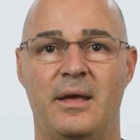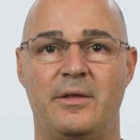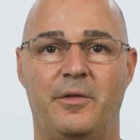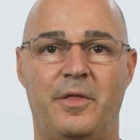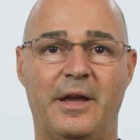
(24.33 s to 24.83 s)

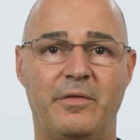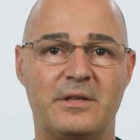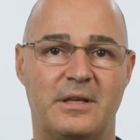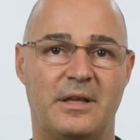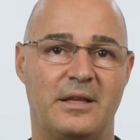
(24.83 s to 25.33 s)
So think of
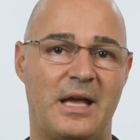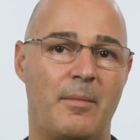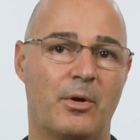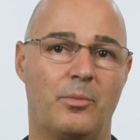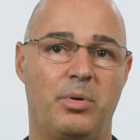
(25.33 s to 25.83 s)
these
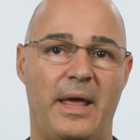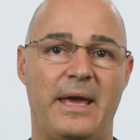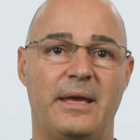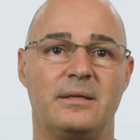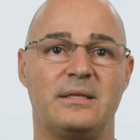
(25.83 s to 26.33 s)
anatomical
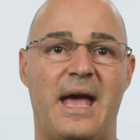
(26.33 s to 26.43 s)
planes